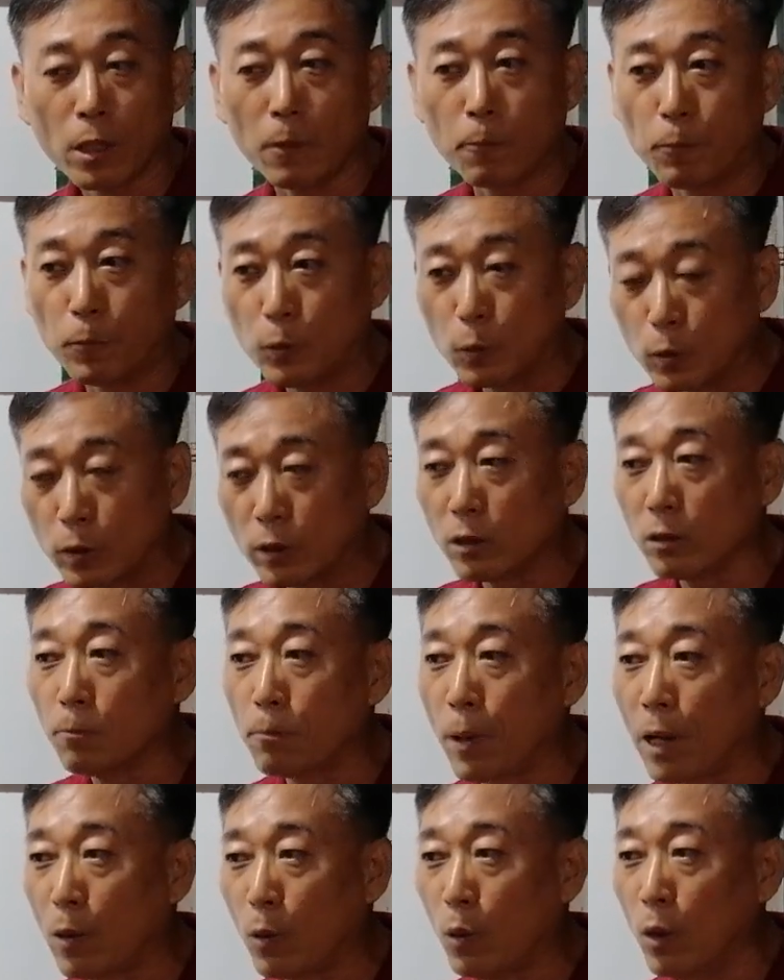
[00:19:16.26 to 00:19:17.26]
If you
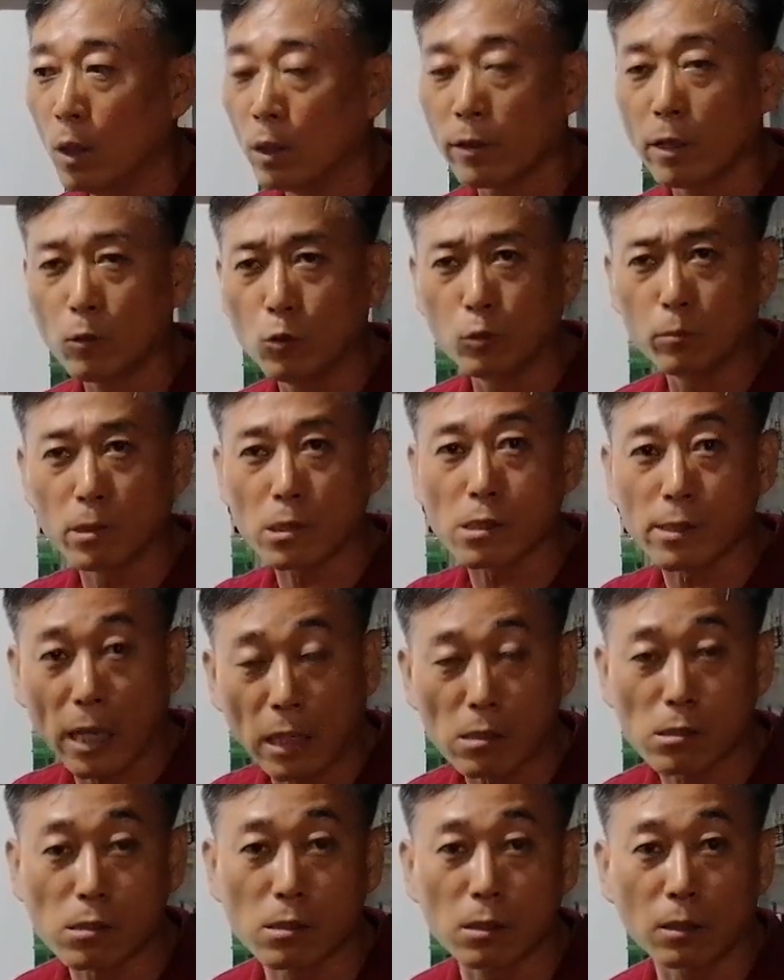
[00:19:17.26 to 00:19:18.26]
didn't follow, then you must
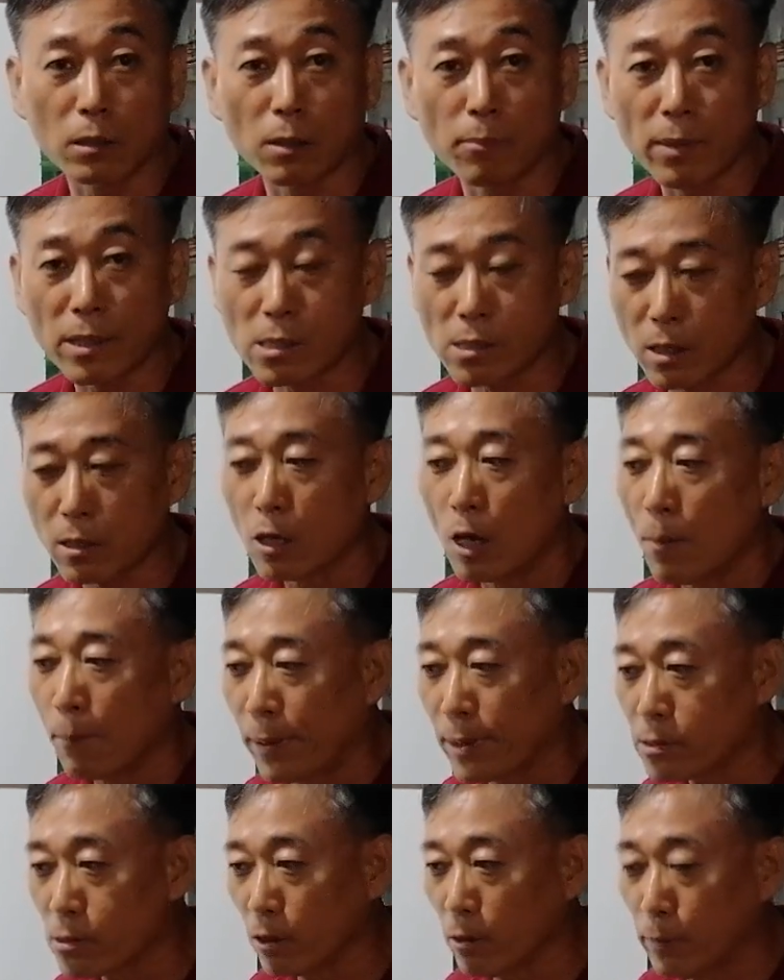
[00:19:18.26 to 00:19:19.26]
text the message.
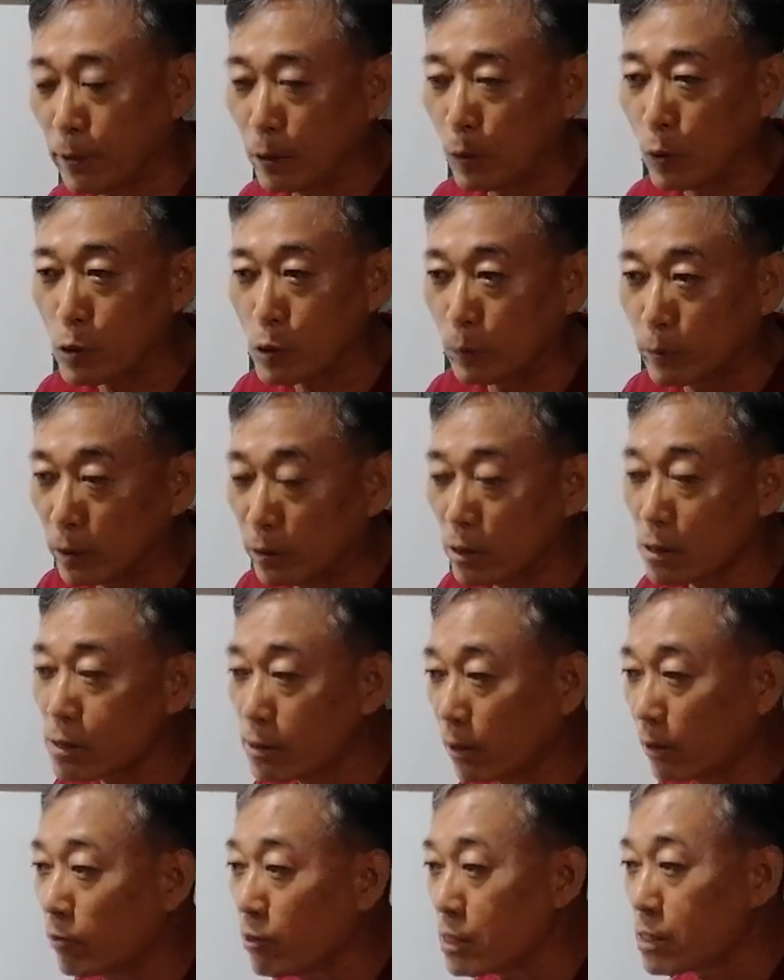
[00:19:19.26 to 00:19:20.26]
Partially because of this
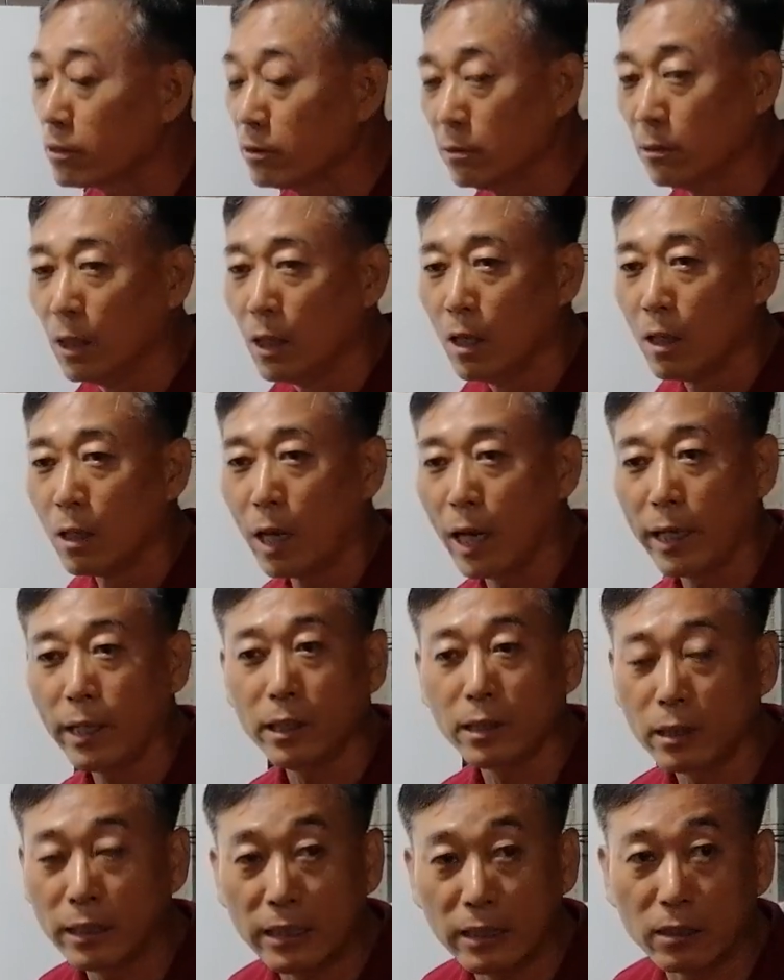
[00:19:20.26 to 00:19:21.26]
the reason,
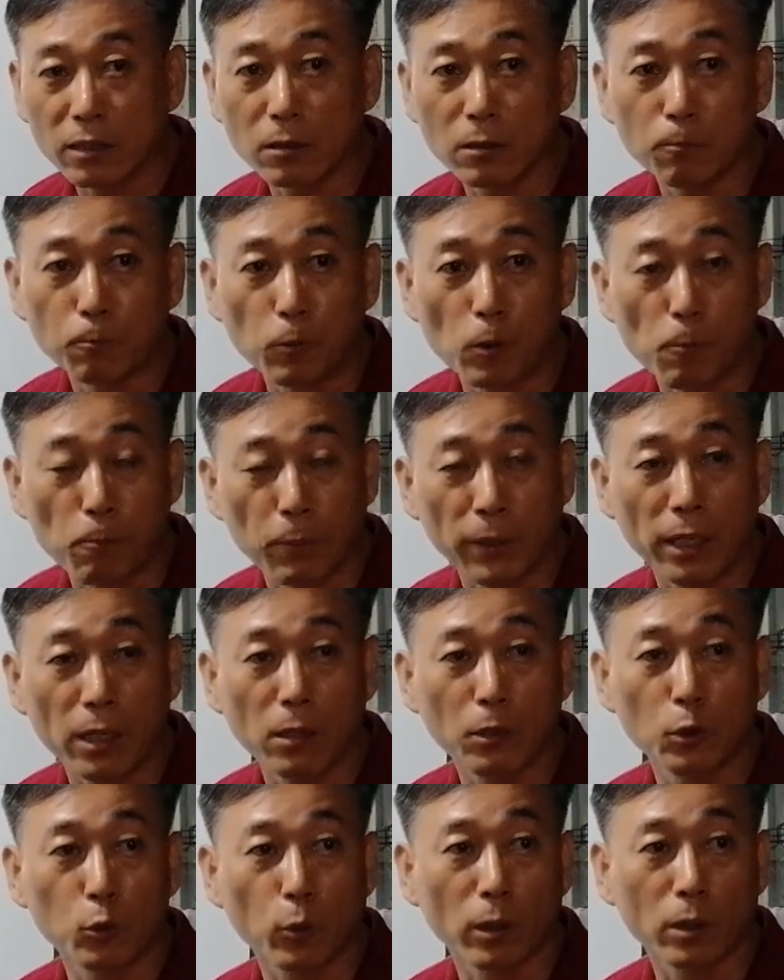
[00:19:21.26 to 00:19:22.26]
I didn't
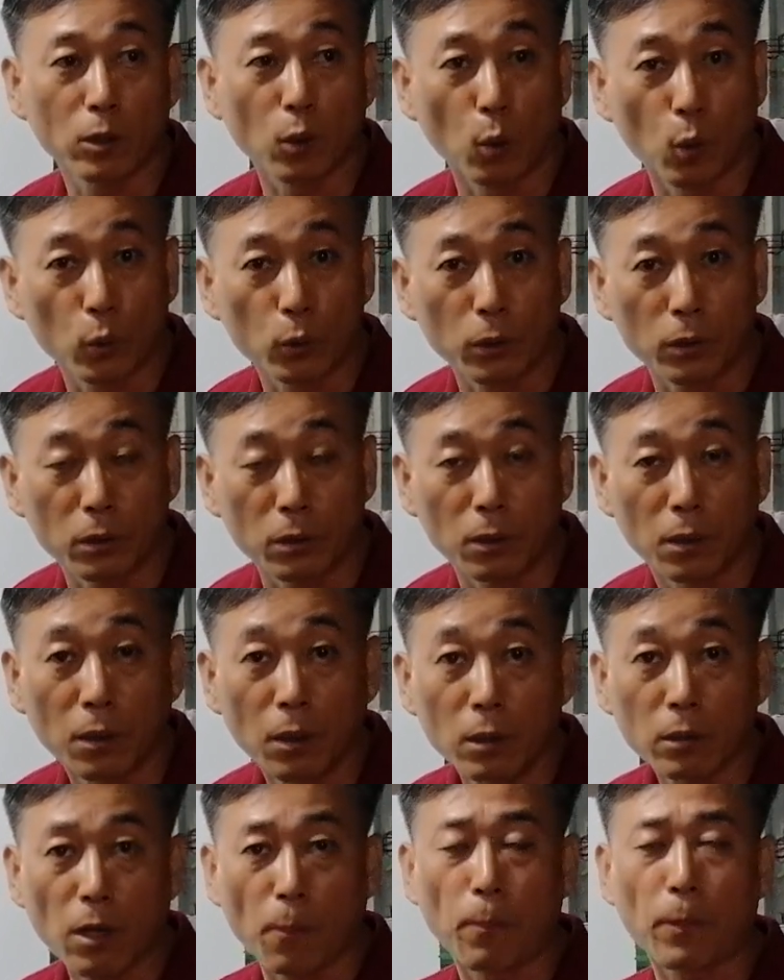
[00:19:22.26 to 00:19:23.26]
fulfill your order.
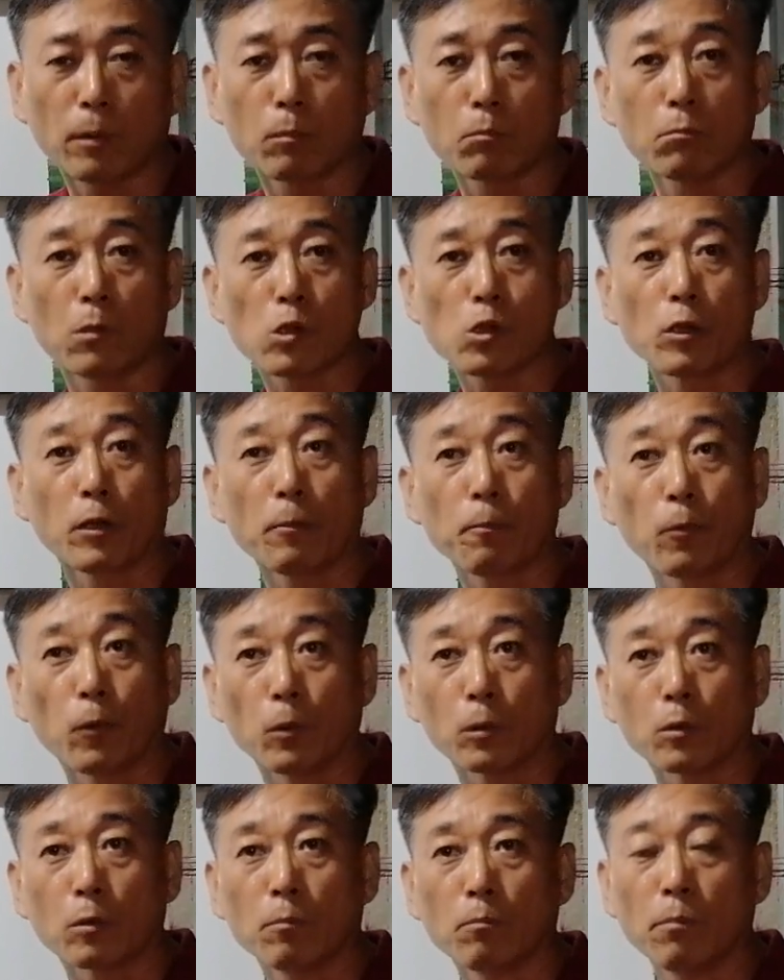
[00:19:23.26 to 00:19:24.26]
Tapat must
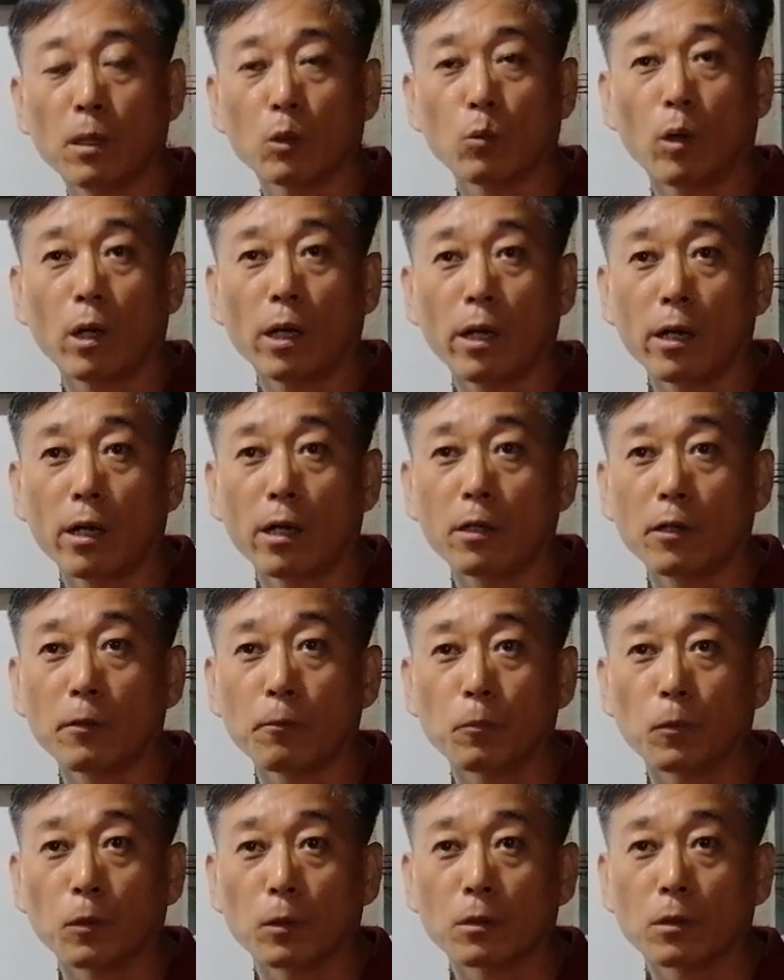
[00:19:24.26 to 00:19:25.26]
report. But wala nang
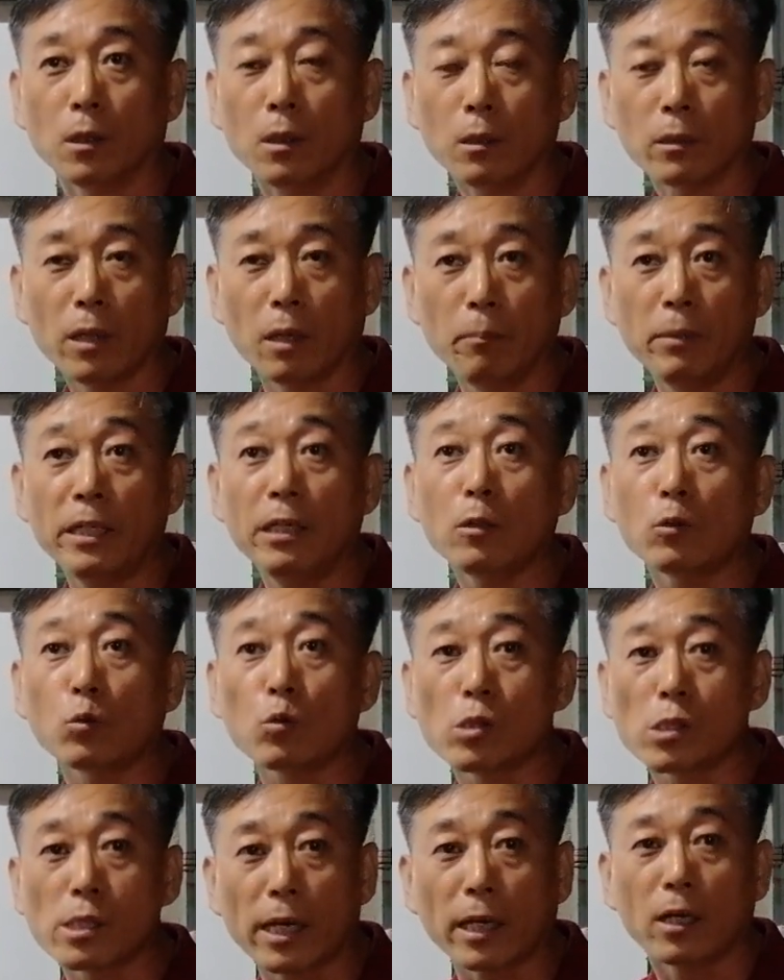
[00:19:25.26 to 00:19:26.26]
report. Then meaning
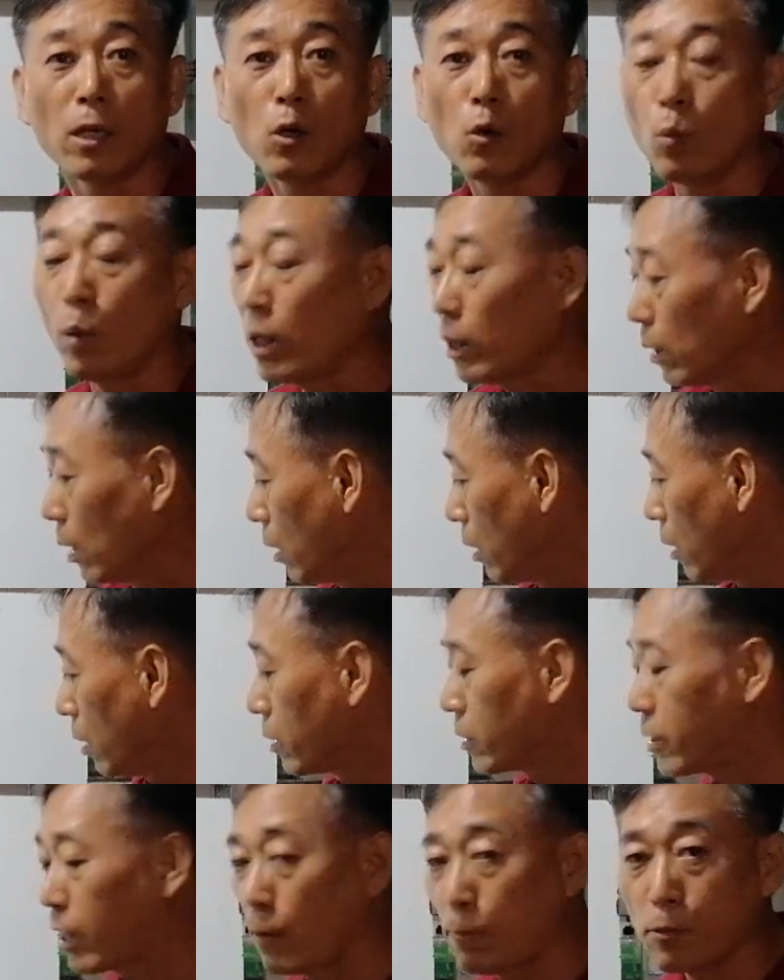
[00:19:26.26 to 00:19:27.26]
to say, what?
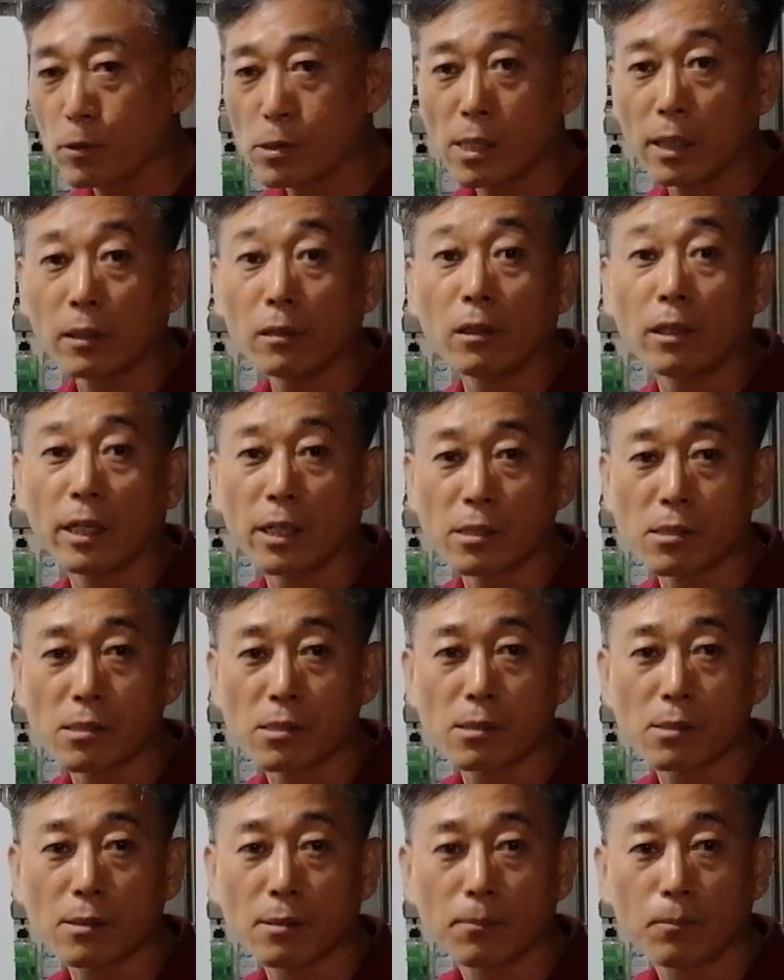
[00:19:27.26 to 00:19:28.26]

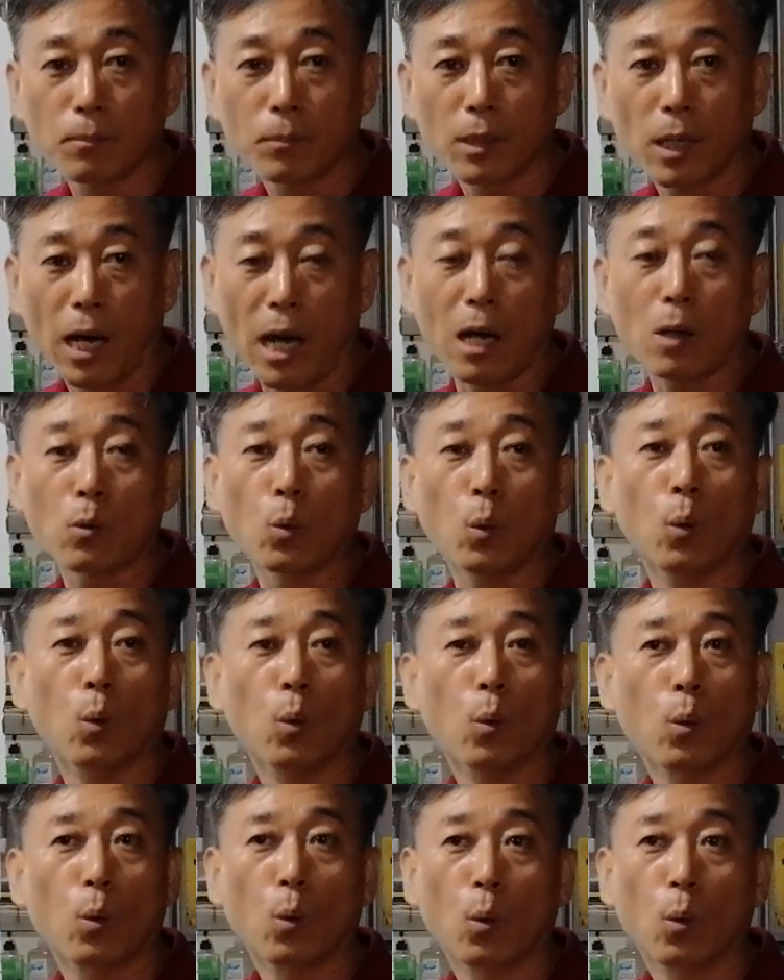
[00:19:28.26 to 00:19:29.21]
Self-centeredness. Ako.